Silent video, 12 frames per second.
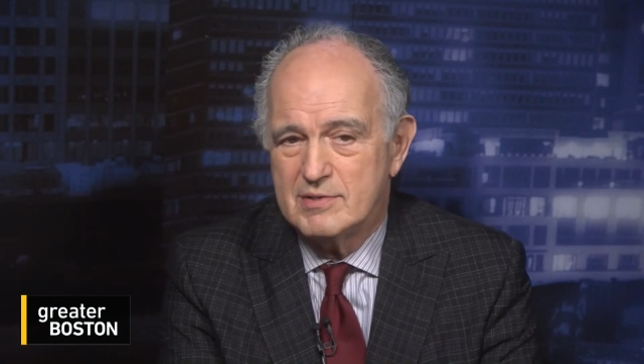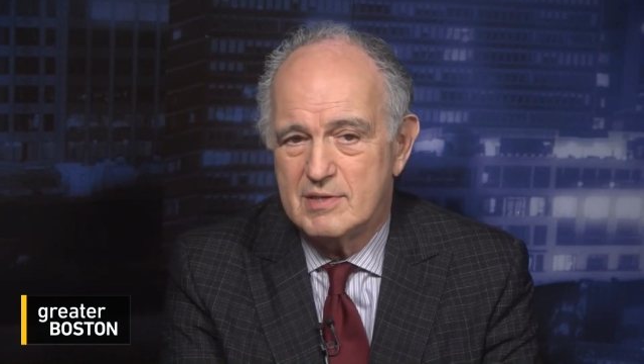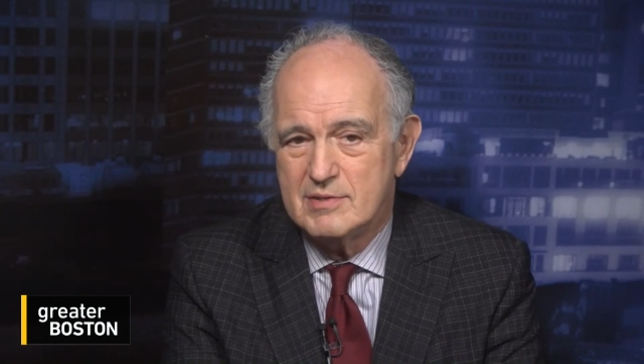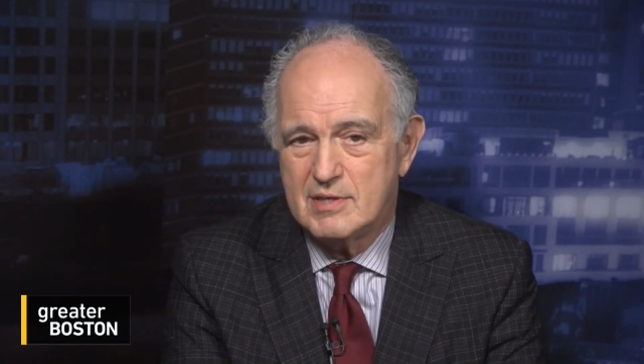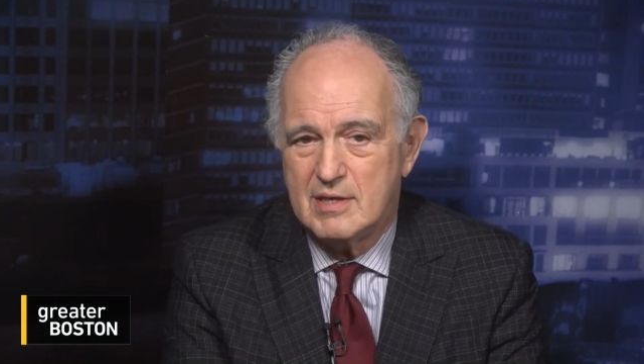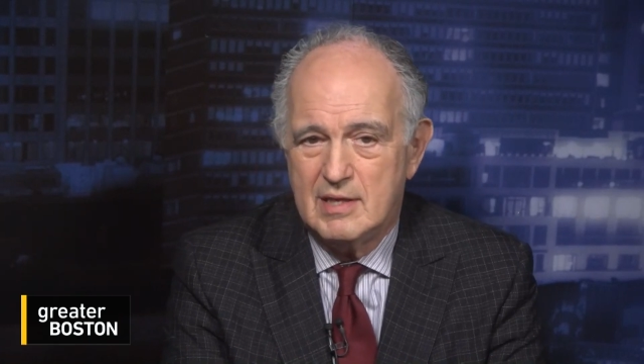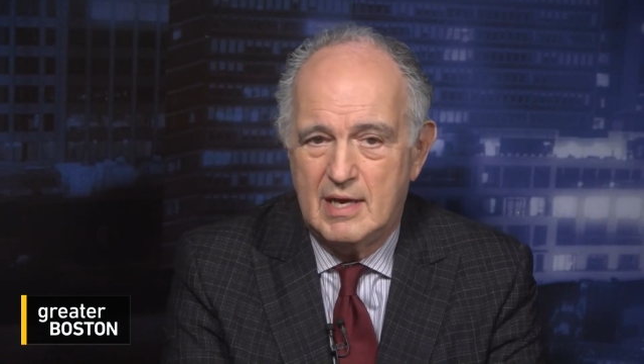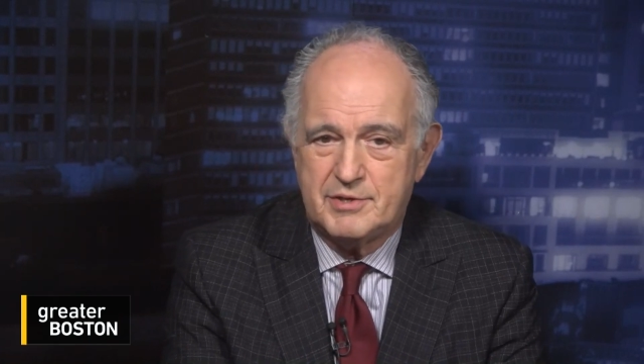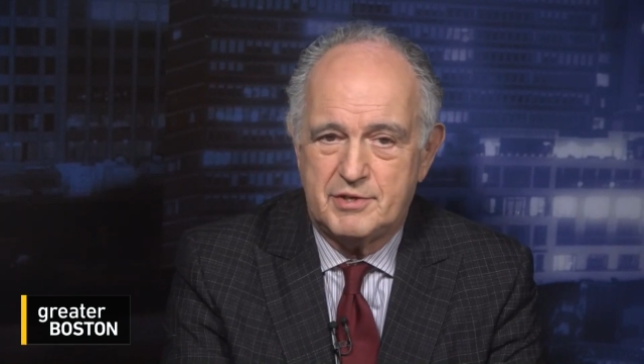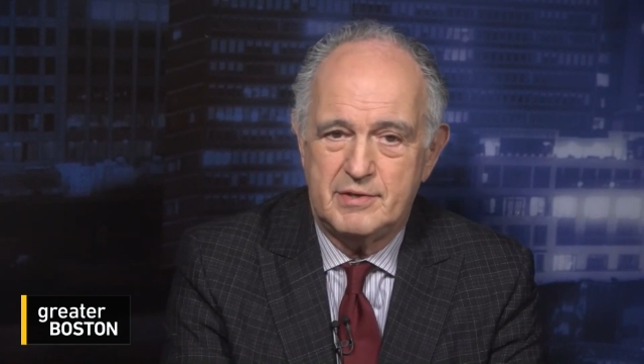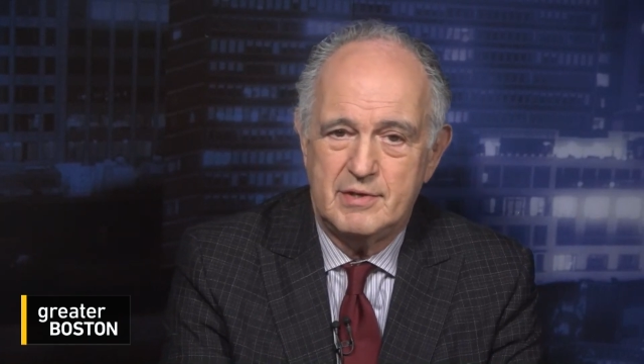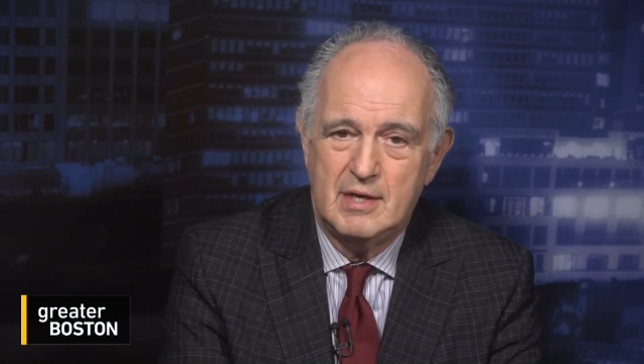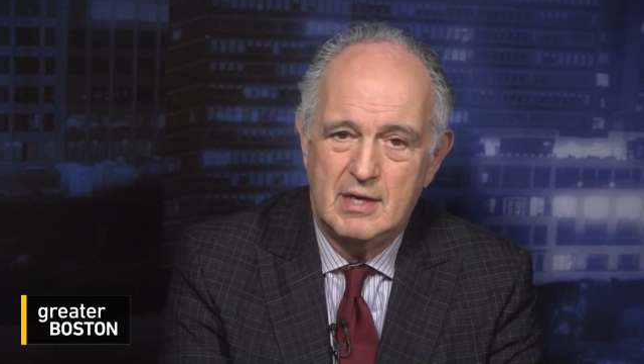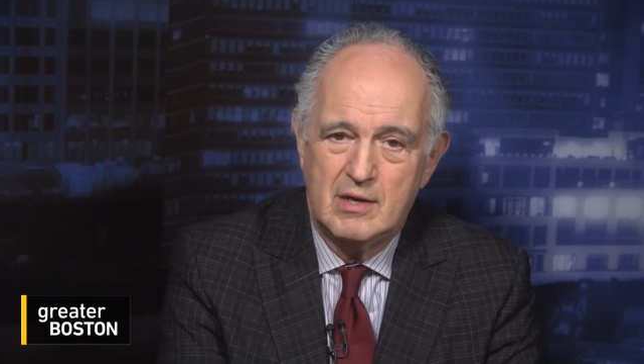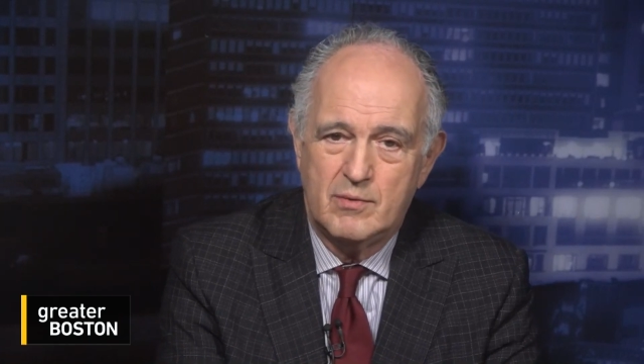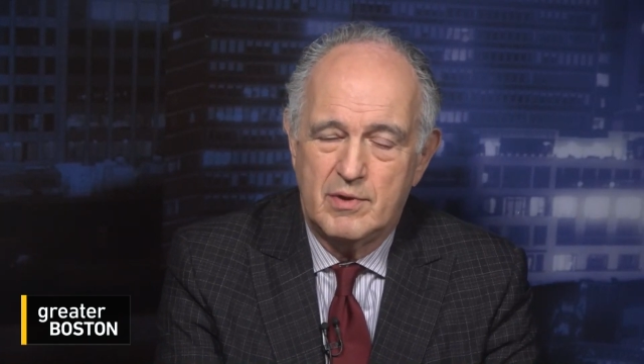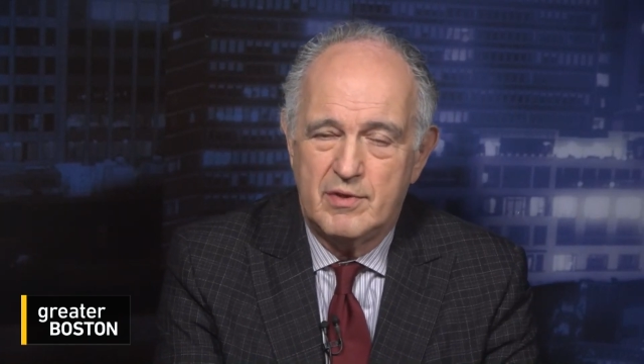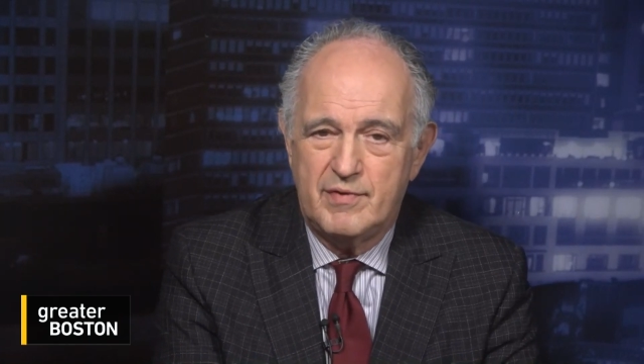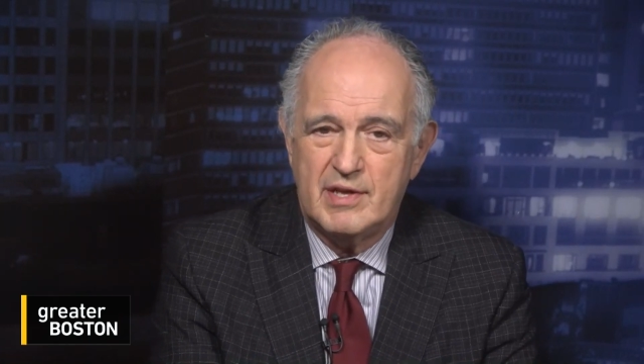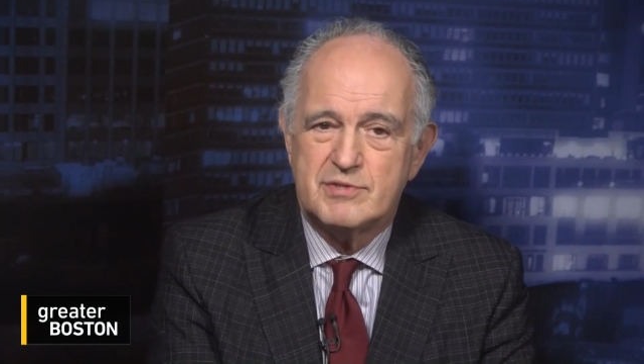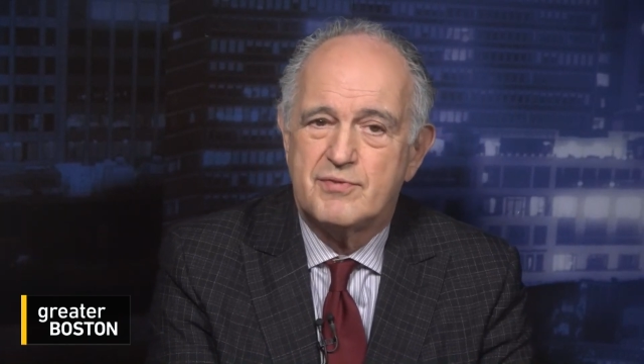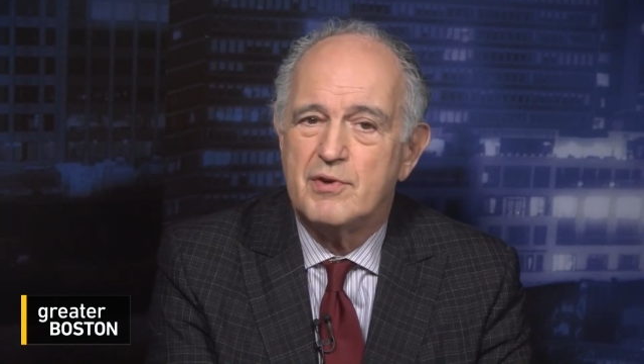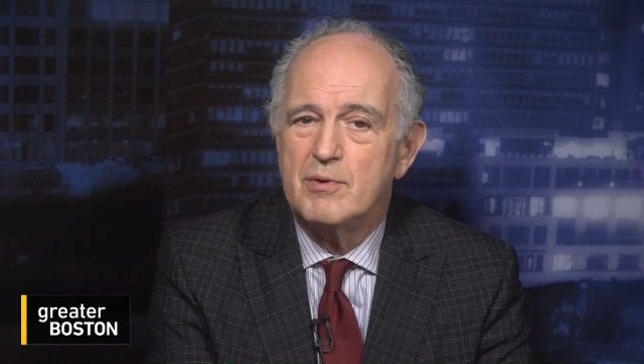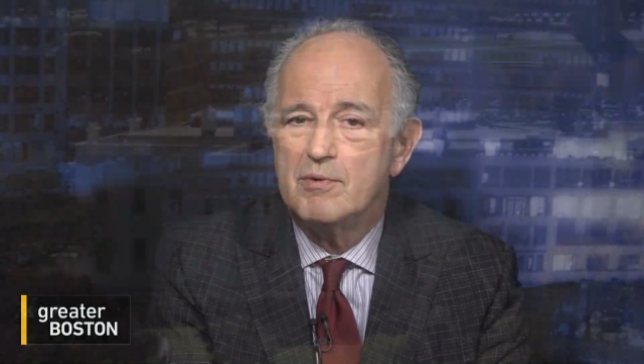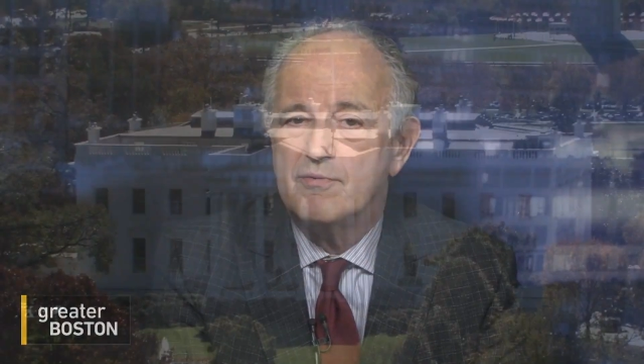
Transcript: since the election, with events few